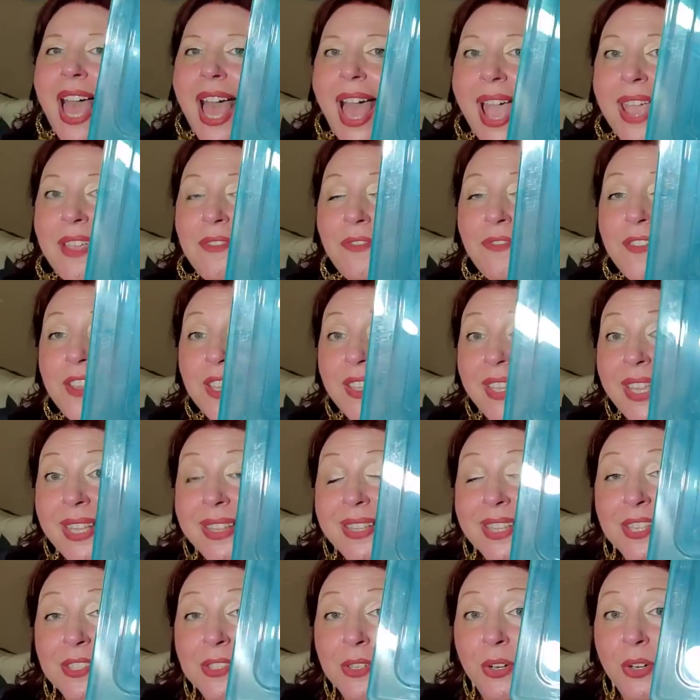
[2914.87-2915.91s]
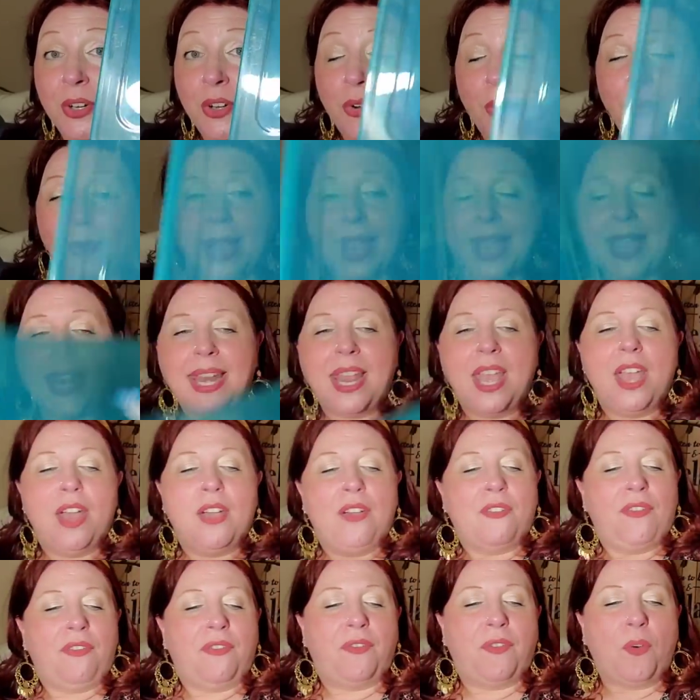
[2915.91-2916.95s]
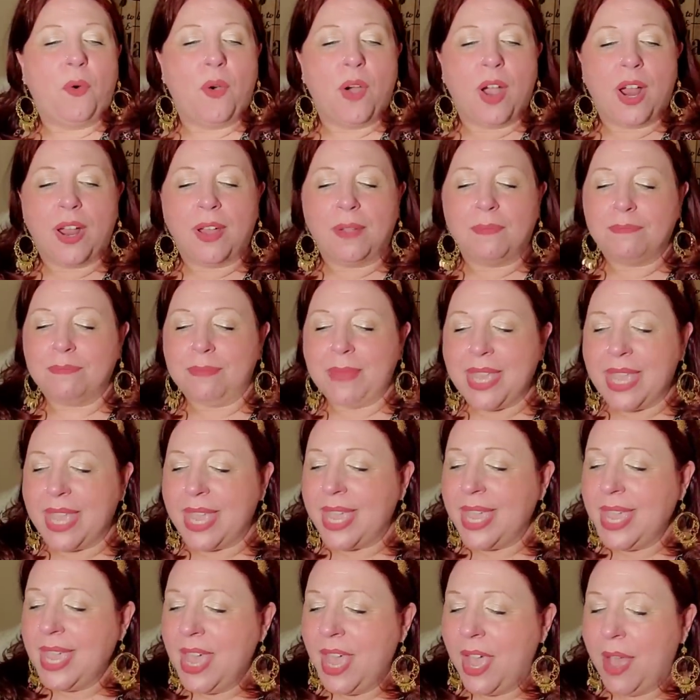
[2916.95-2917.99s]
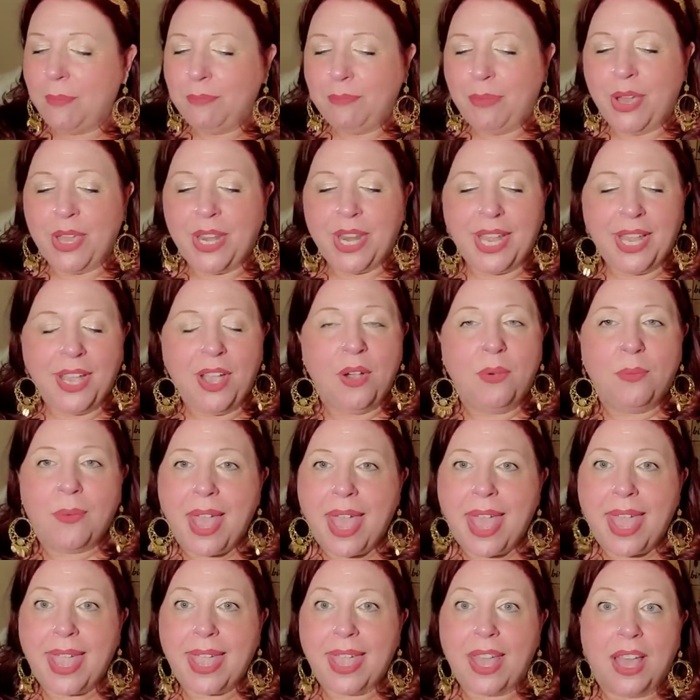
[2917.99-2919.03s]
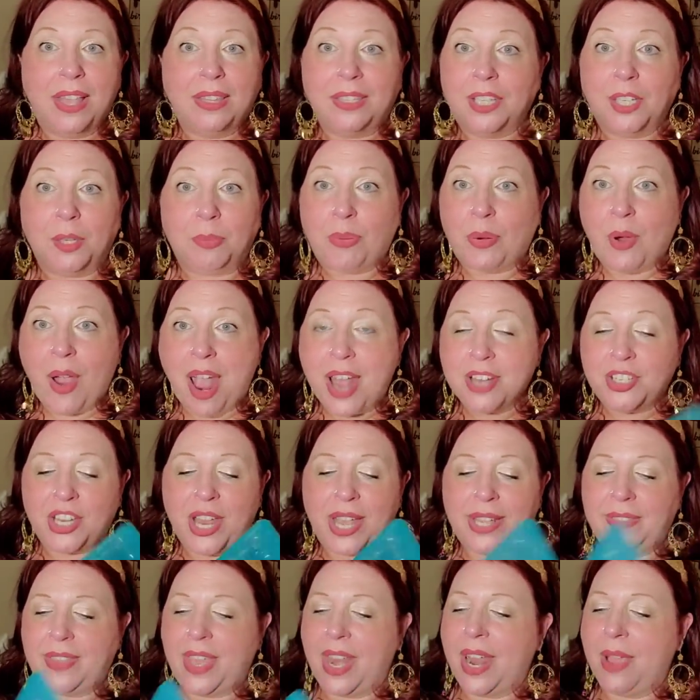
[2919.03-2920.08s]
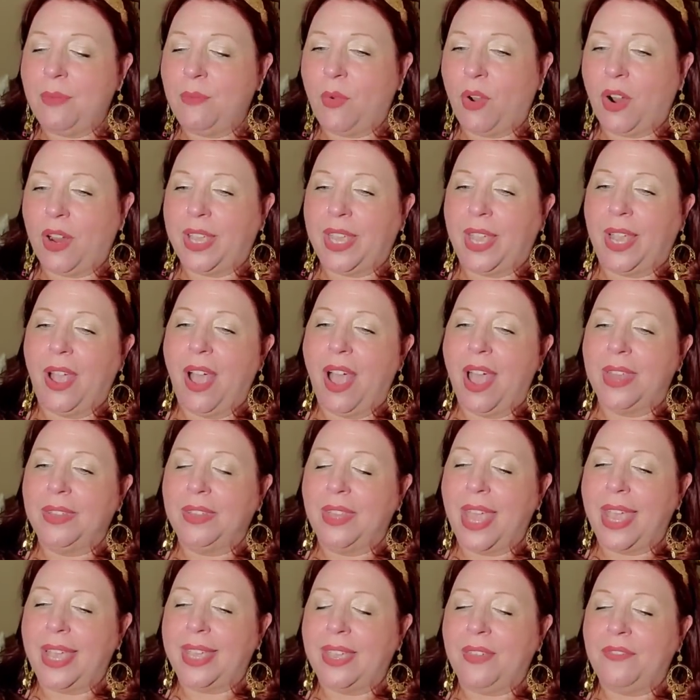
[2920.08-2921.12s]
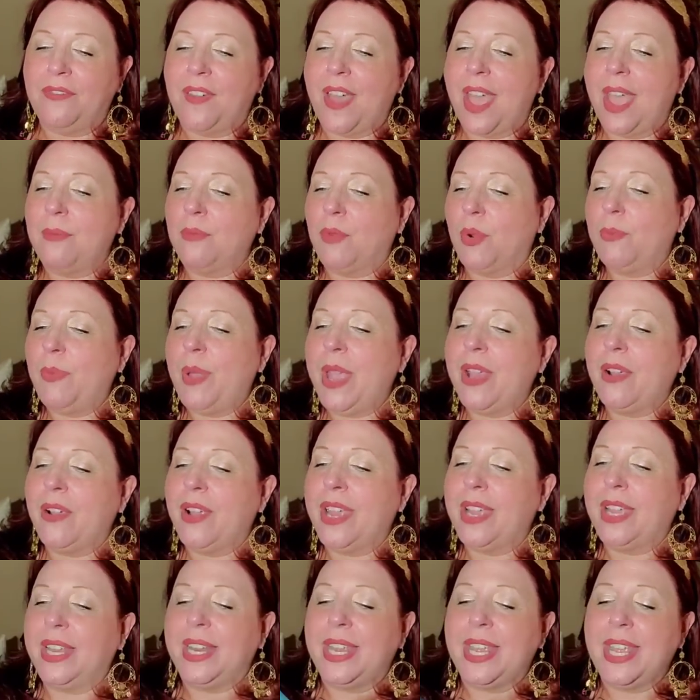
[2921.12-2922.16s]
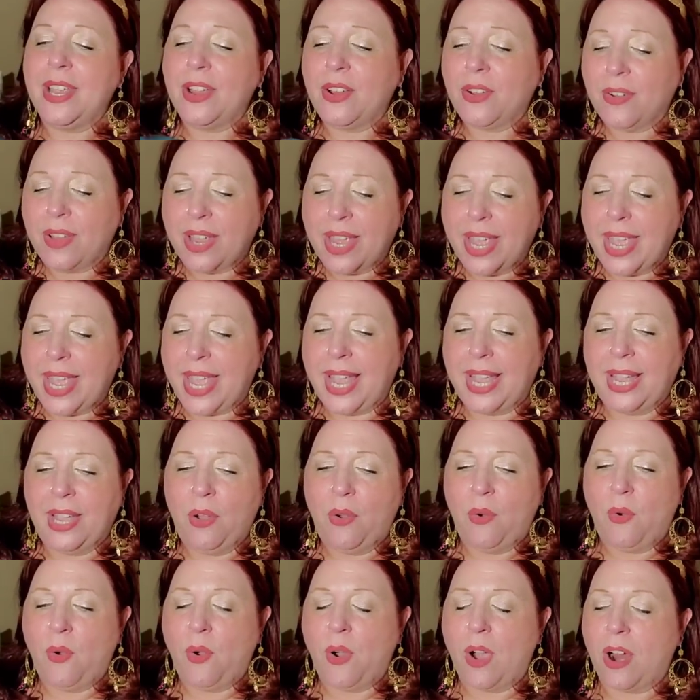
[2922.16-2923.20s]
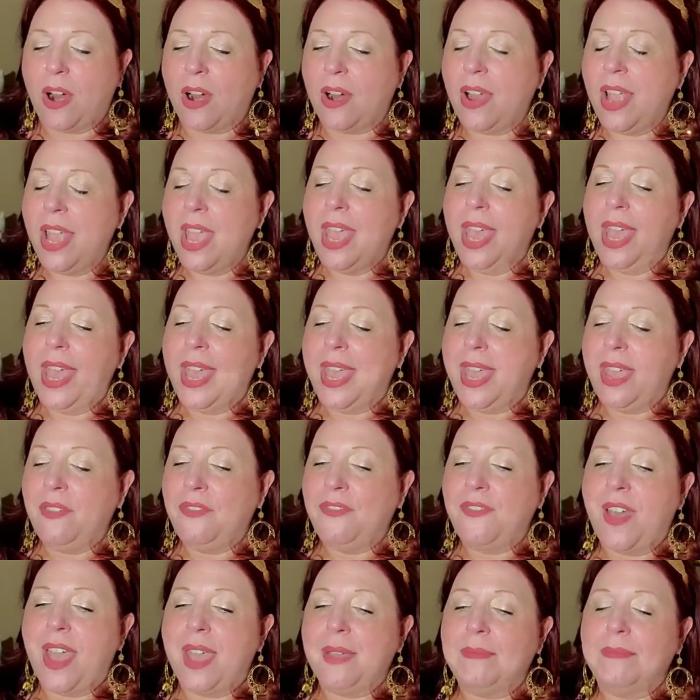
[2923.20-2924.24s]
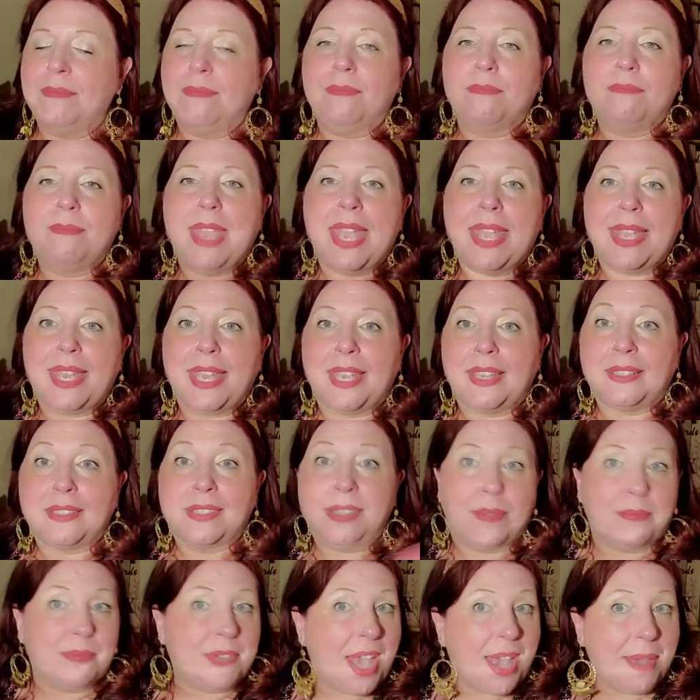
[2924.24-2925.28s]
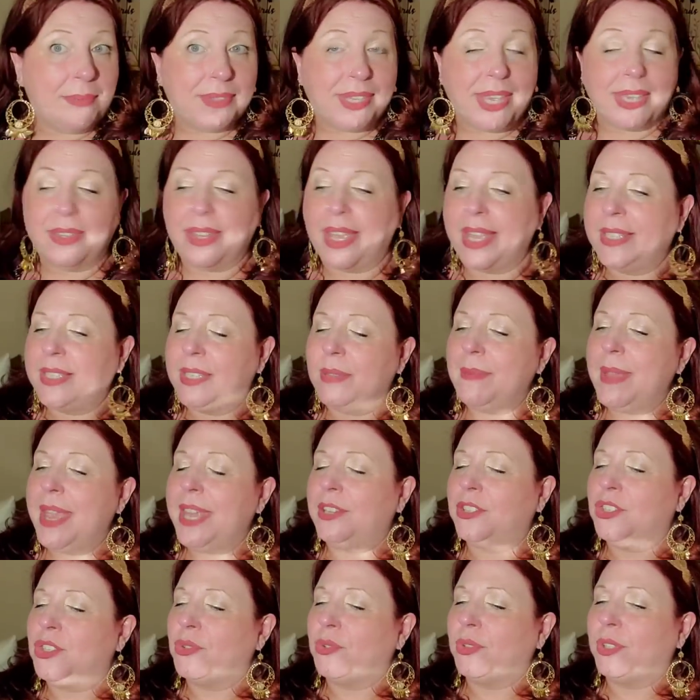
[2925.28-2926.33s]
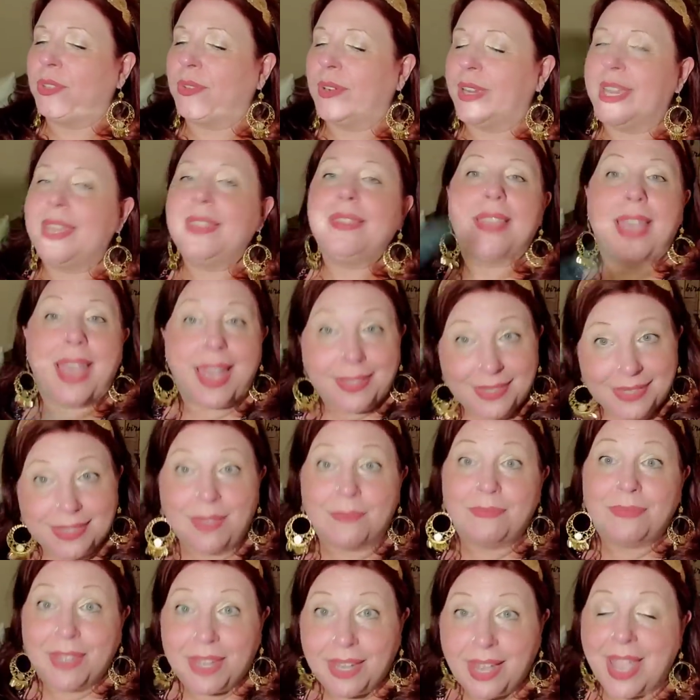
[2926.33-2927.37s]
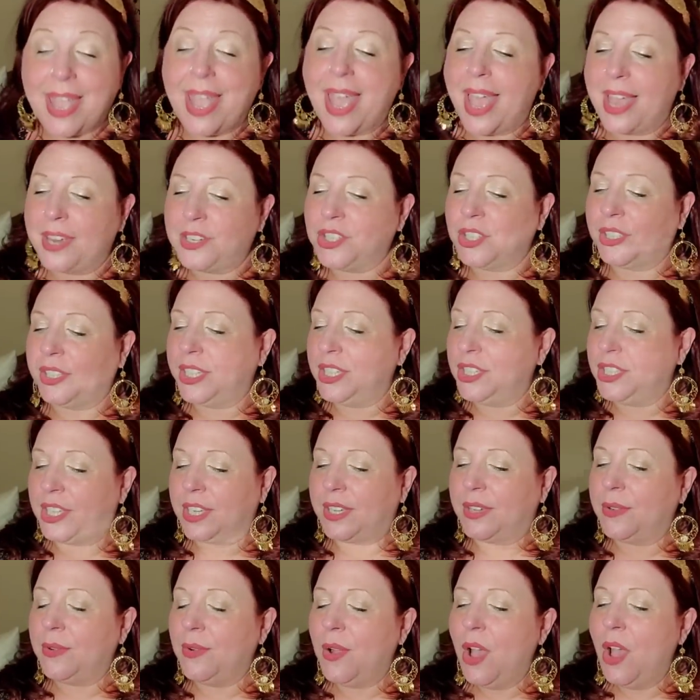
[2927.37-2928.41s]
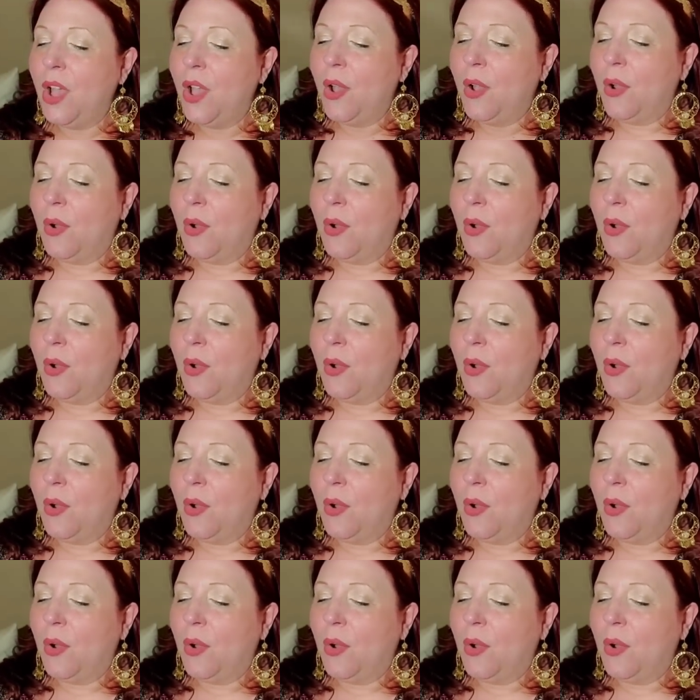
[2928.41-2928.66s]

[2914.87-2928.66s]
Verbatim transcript: I feel like these are great for me putting away a little project that I'm working on. Like if I'm repairing an earring or if I'm making, sometimes I like to make jewelry. That's something I actually do.